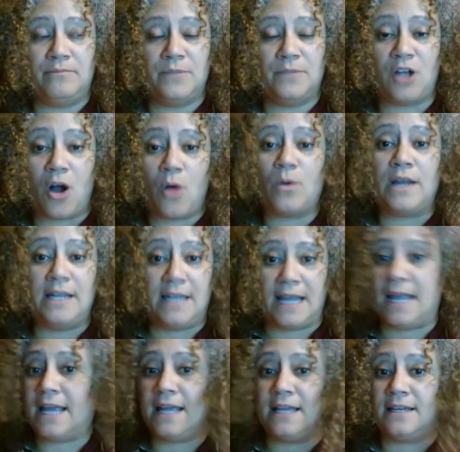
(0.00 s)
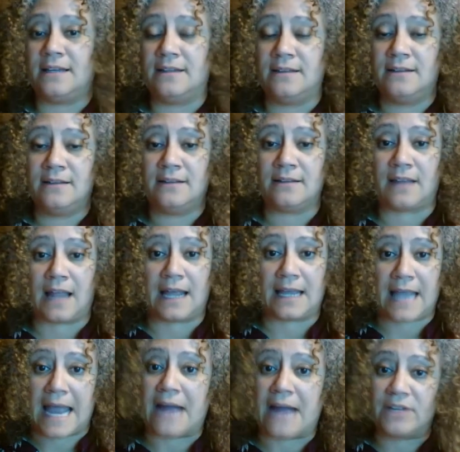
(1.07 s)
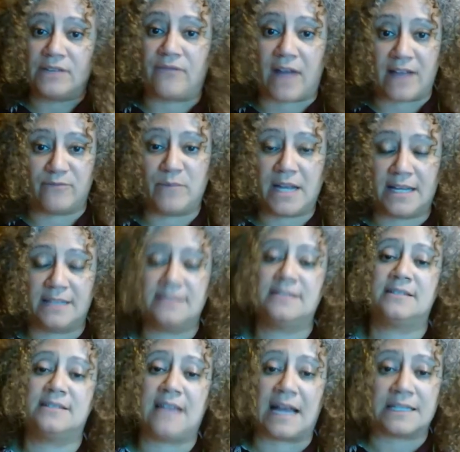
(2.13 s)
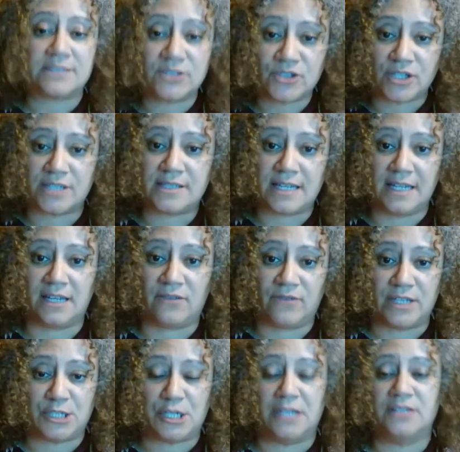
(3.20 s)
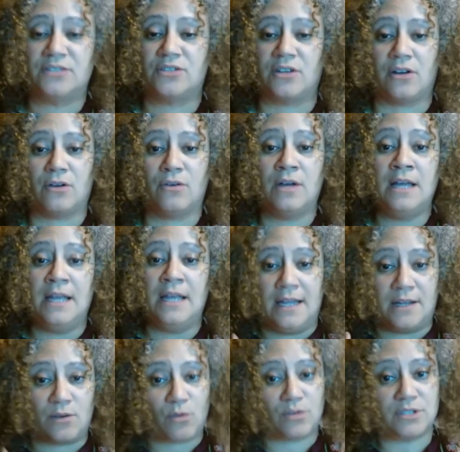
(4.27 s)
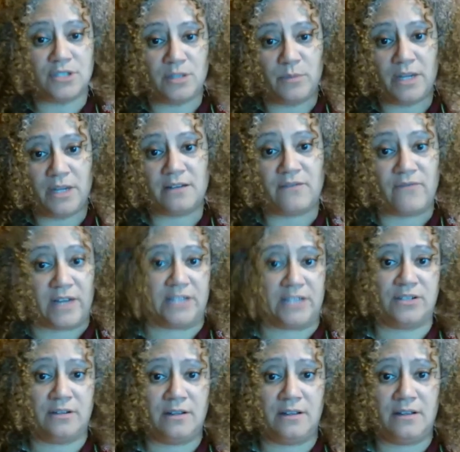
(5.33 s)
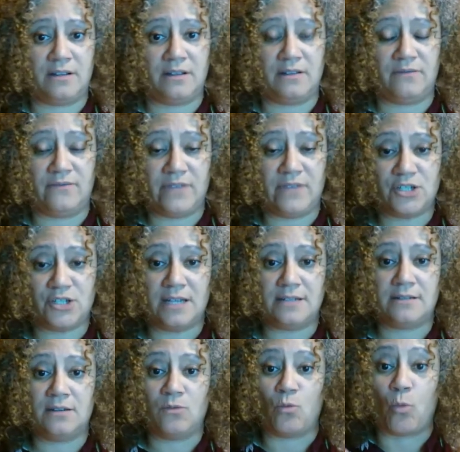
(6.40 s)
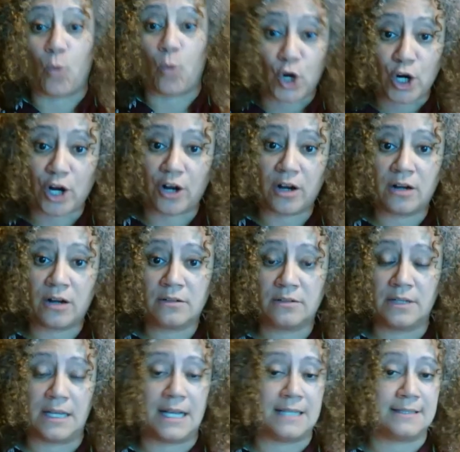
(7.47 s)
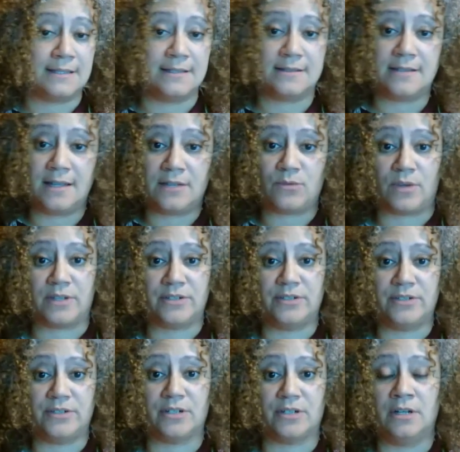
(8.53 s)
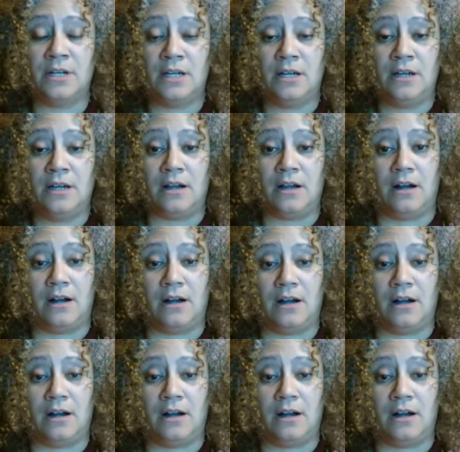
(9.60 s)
going in like every 5 minutes. That's just inefficient. So in order to be an efficient worker, assistant, whether you're a